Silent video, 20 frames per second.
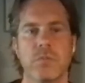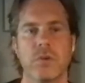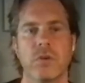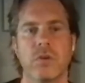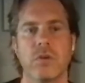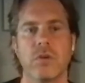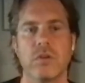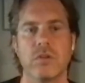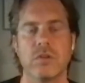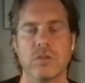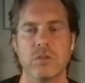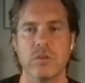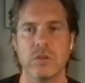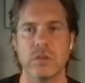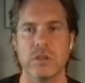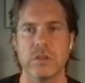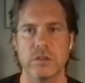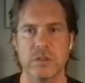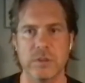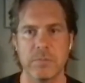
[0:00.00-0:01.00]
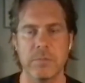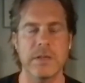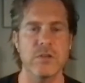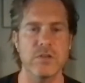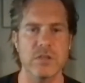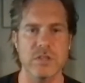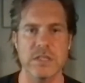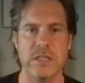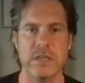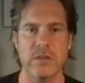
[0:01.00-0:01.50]
But also, it's
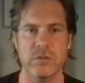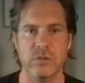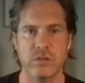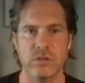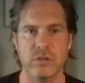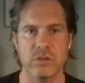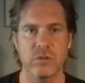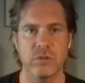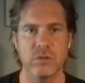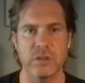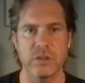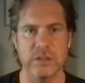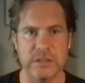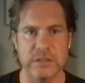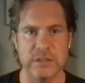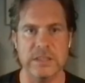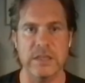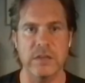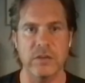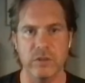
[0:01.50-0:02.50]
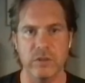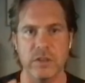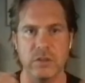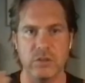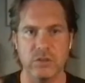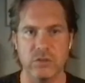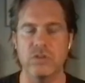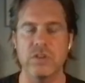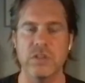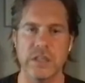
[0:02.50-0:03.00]
about sound, so it's sound
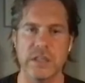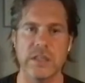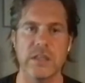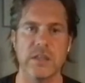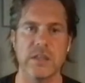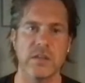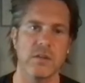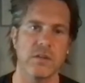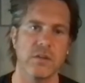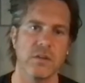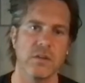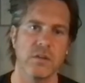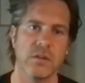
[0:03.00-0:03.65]
that you take in.